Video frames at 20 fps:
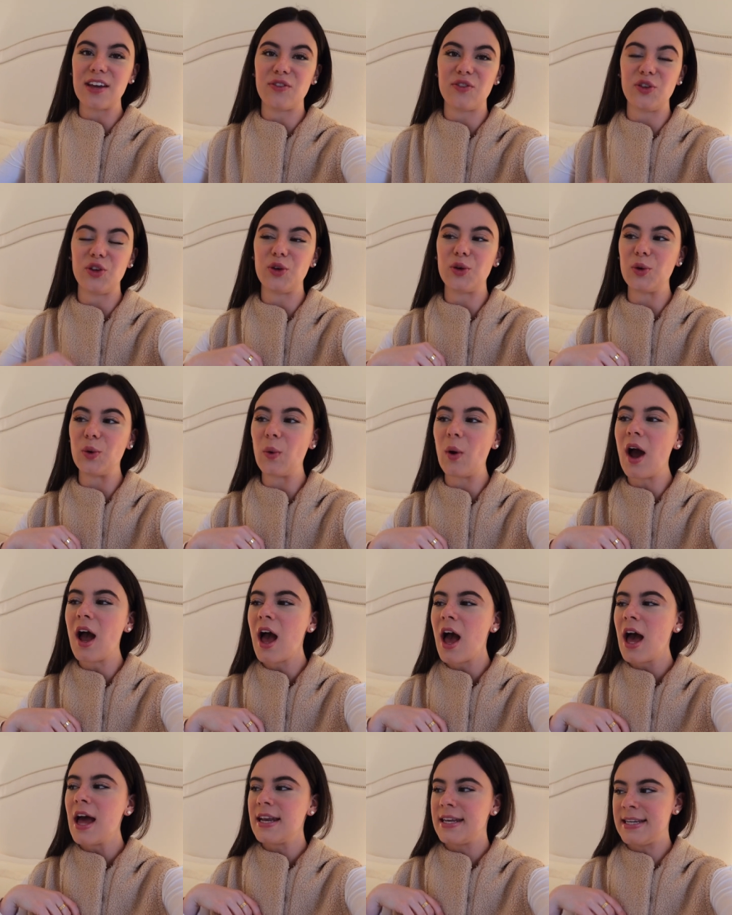if you
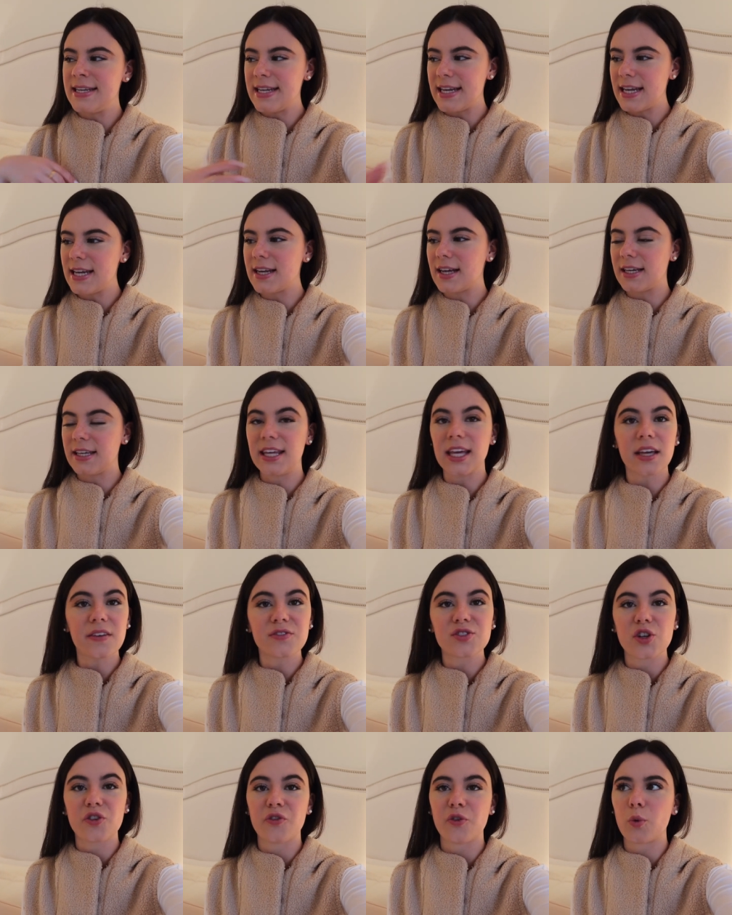need a
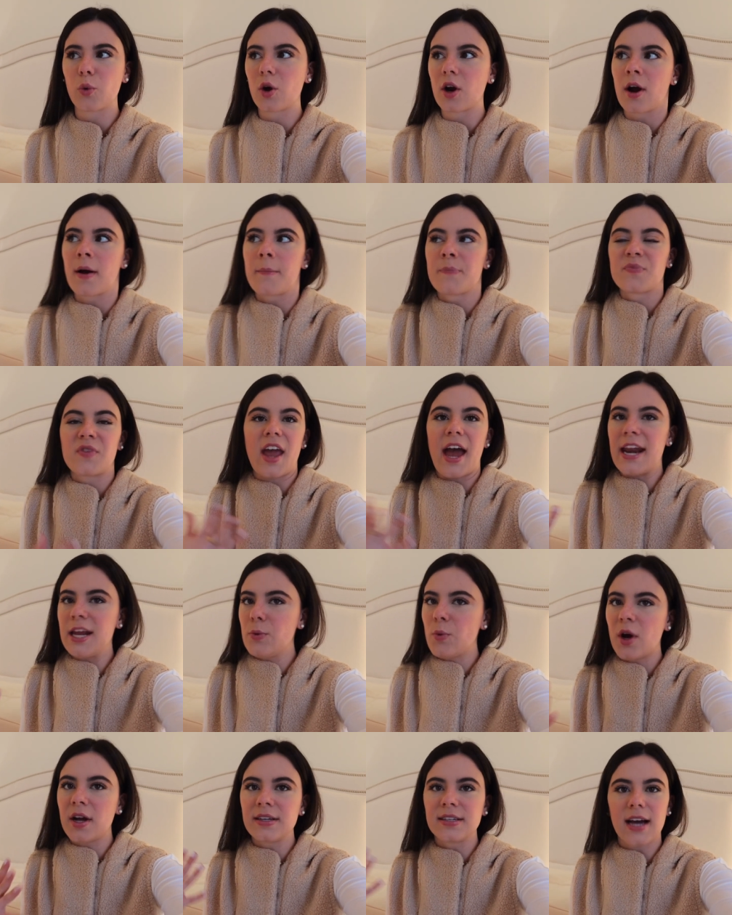gift for
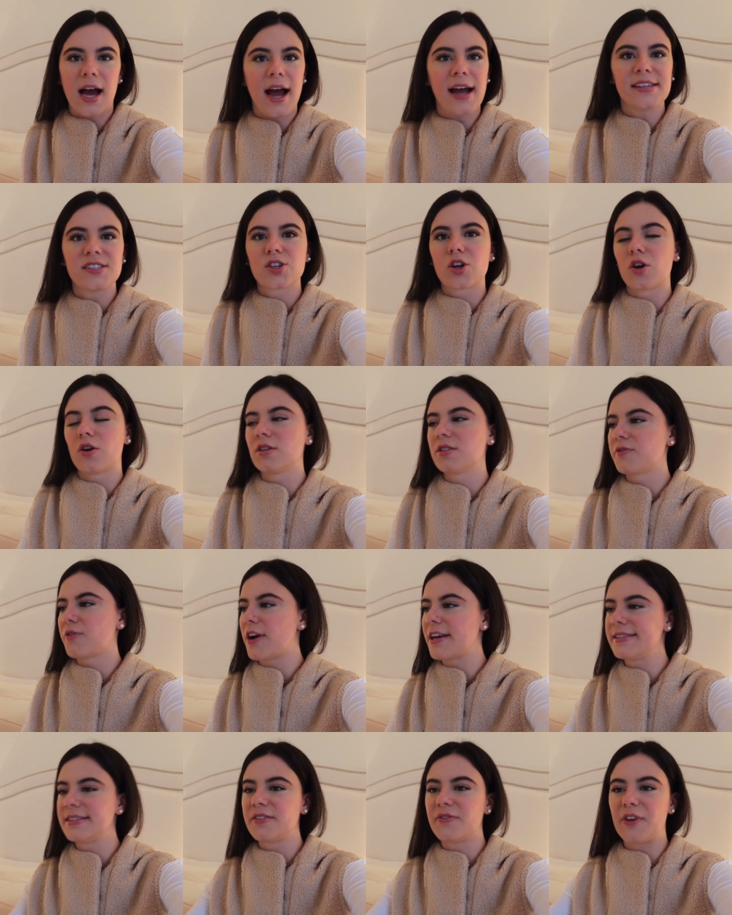anyone, guys, girls,
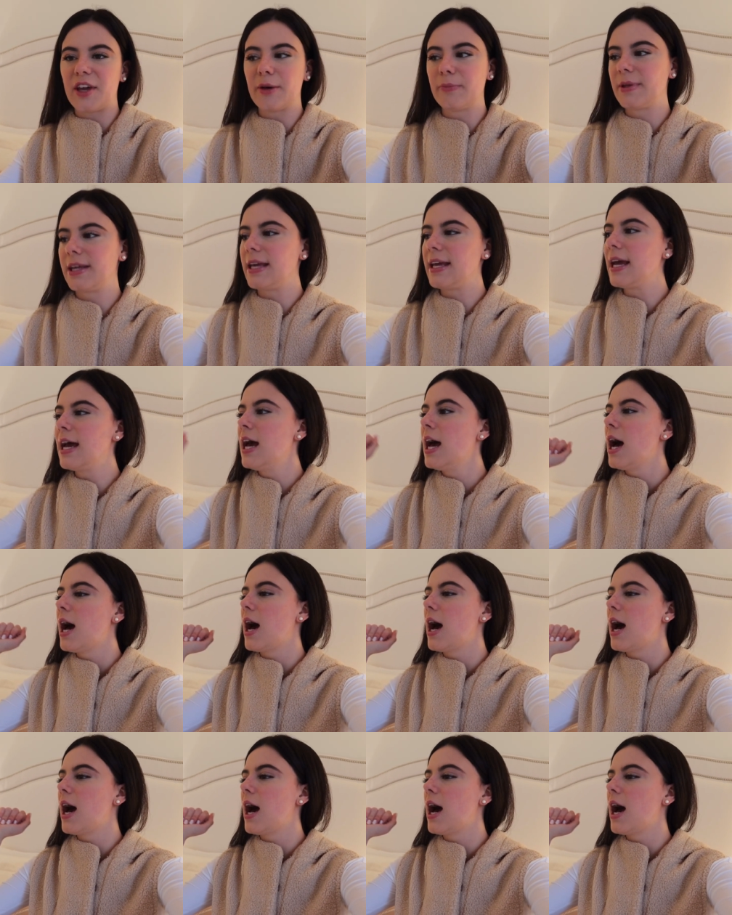friends, family,